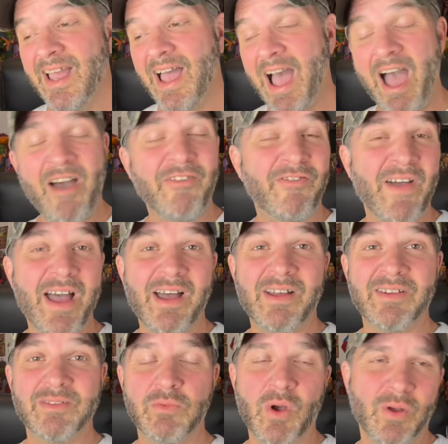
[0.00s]
I
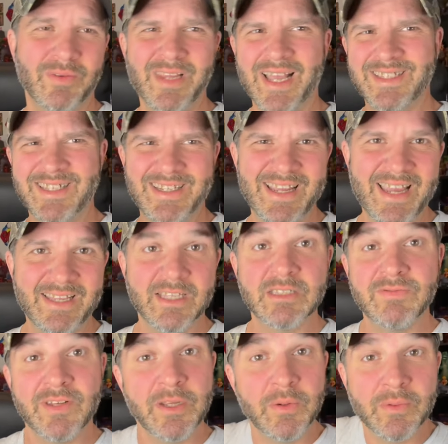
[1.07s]
found, well, not today. This
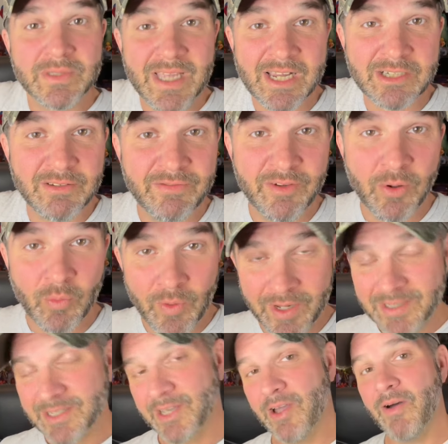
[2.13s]
video was actually filmed
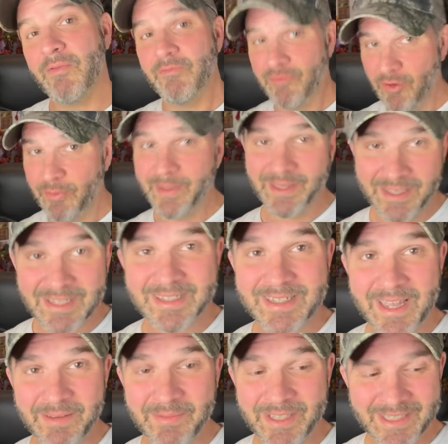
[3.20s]
weeks ago. I'm filming this
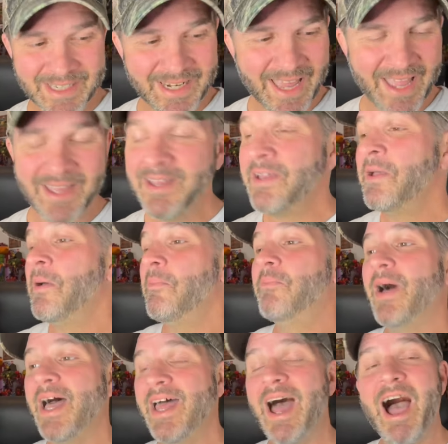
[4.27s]
segment today.
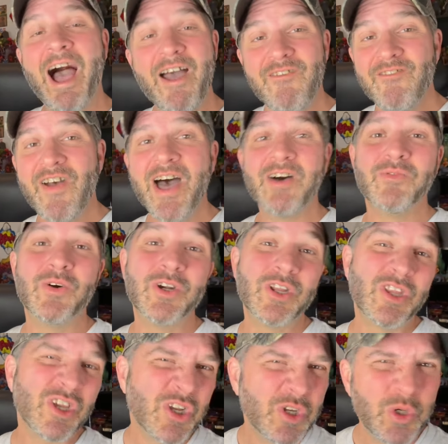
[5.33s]
But I found one of
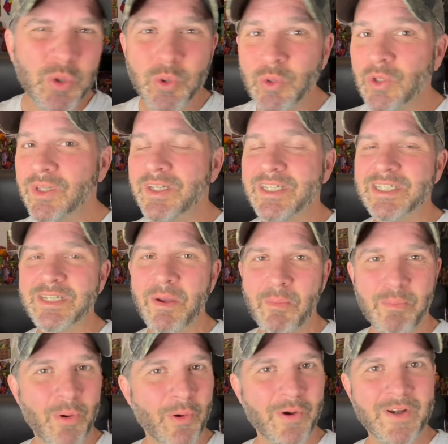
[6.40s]
the coolest
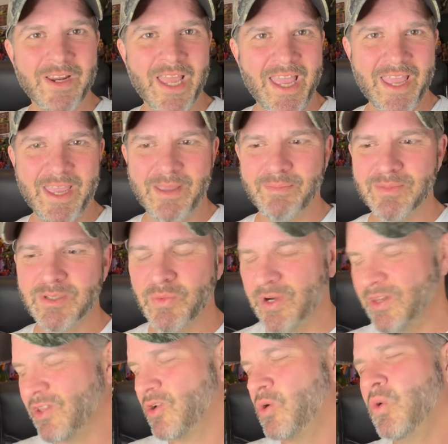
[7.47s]
board games, one
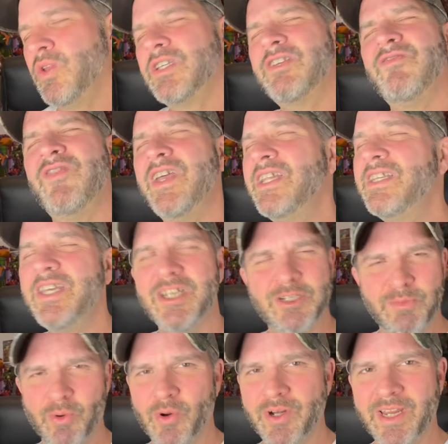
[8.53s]
of the coolest vintage
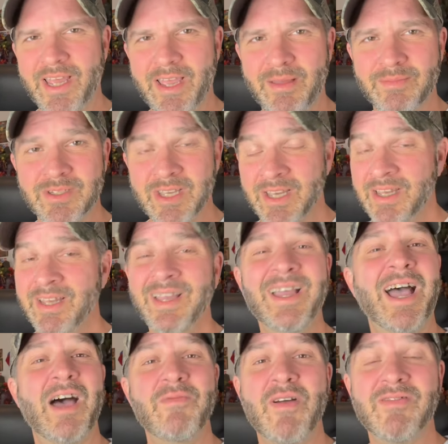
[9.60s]
board games
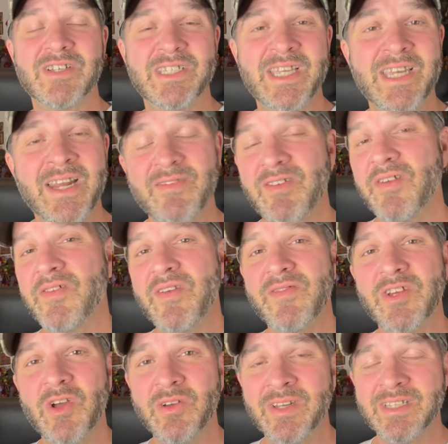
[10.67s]
I've ever seen. I've never even
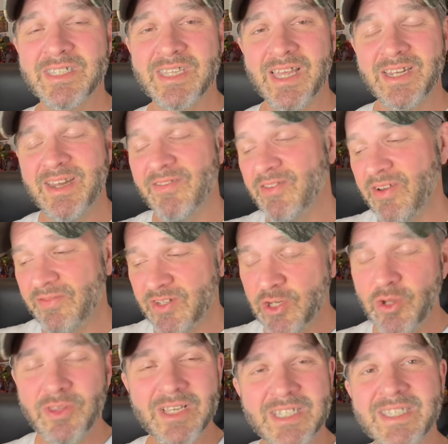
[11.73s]
known this, I never even
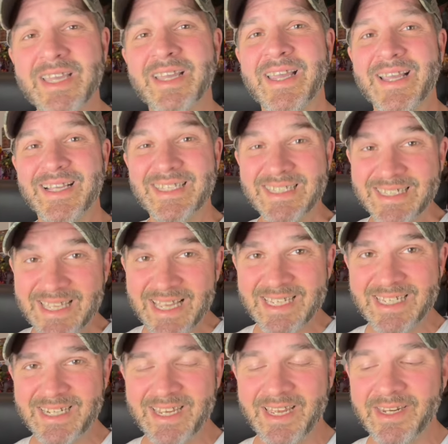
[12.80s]
knew this thing
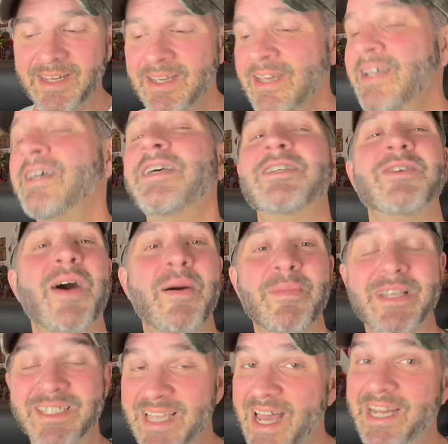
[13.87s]
existed. So I'm
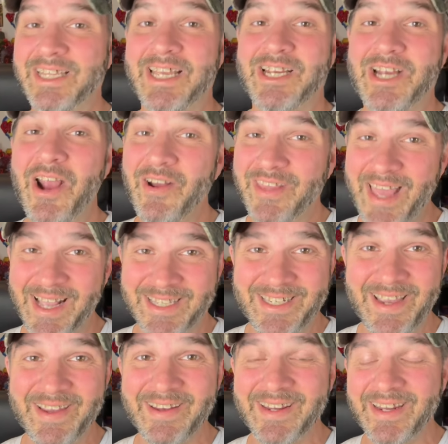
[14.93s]
excited to show that to
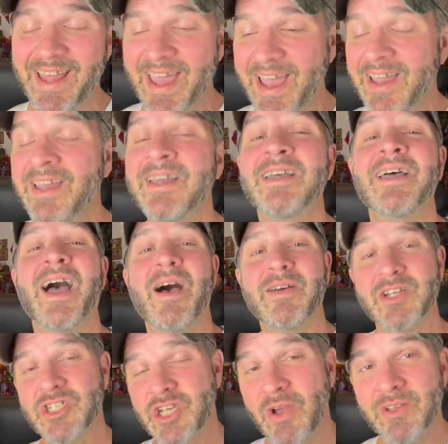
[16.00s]
you today. I'm gonna
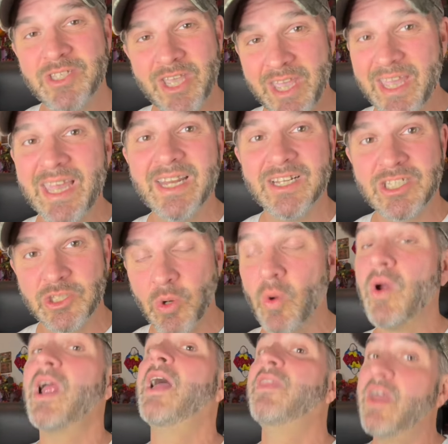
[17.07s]
show it to you in the
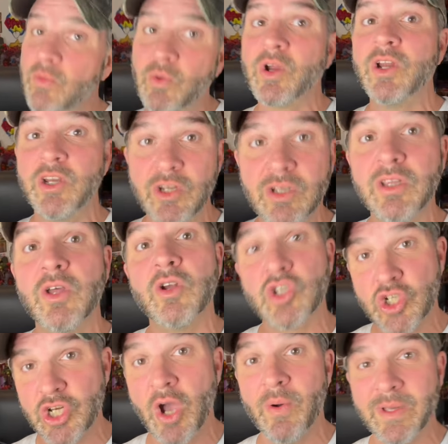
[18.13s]
store and then we're gonna do a little
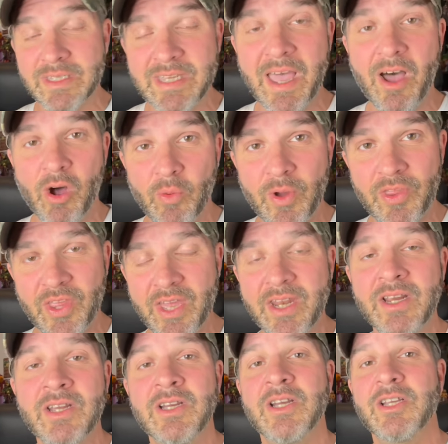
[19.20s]
show and tell with it
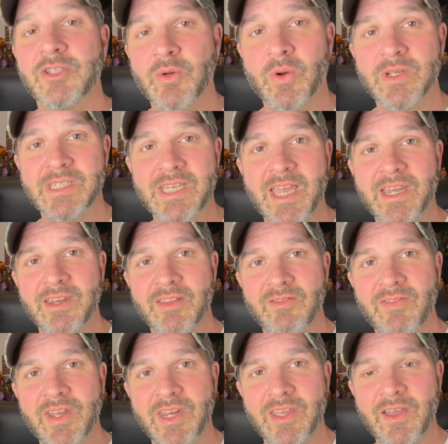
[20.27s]
towards the end of the
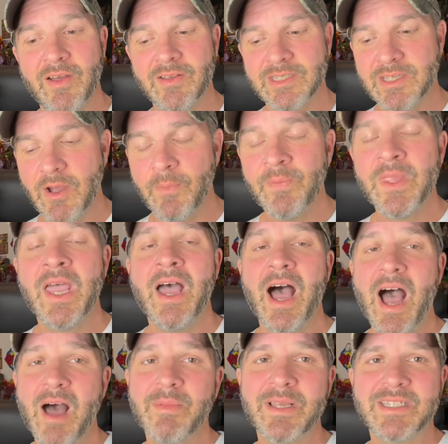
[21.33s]
video. So
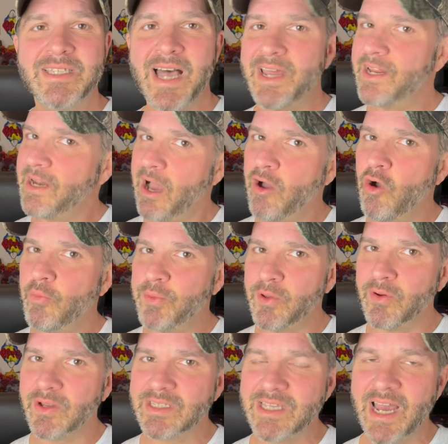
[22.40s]
I'm excited. I hope
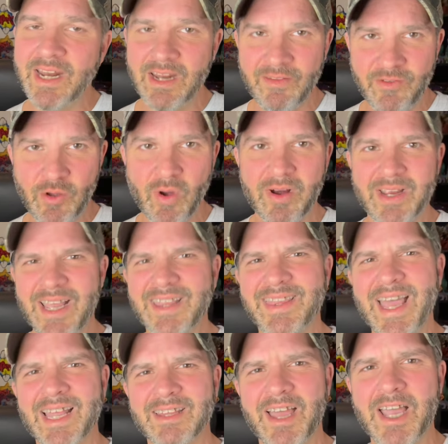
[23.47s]
you're excited. If you are, hit
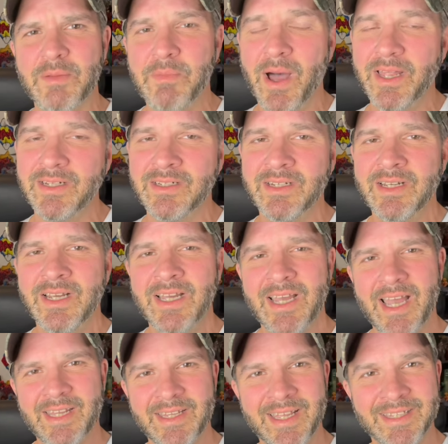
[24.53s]
that like button
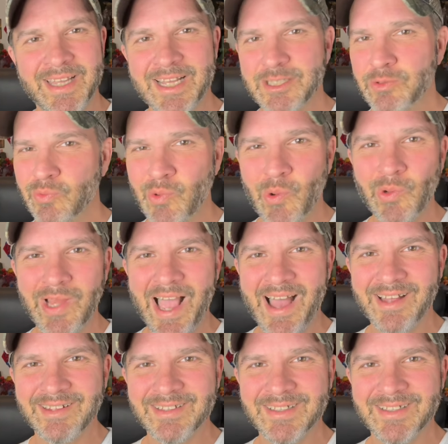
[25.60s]
and then let's roll out.